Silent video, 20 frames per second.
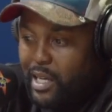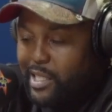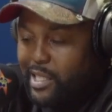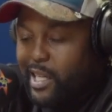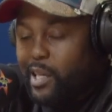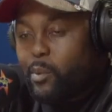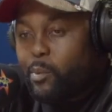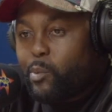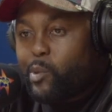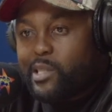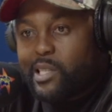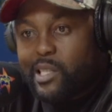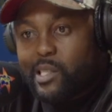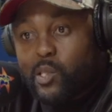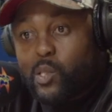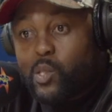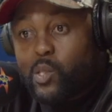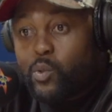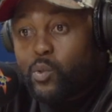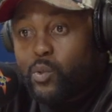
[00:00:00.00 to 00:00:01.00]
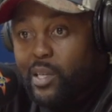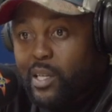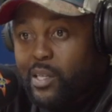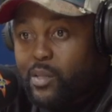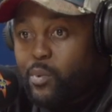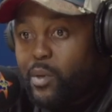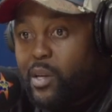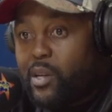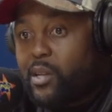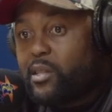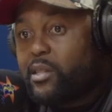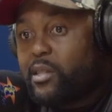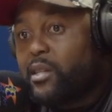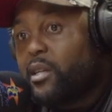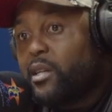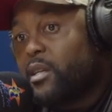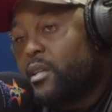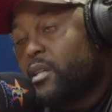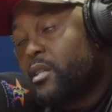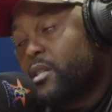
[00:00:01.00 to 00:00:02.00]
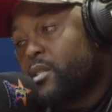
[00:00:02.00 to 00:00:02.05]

Denim Woods and Soon as well. Mm-hmm.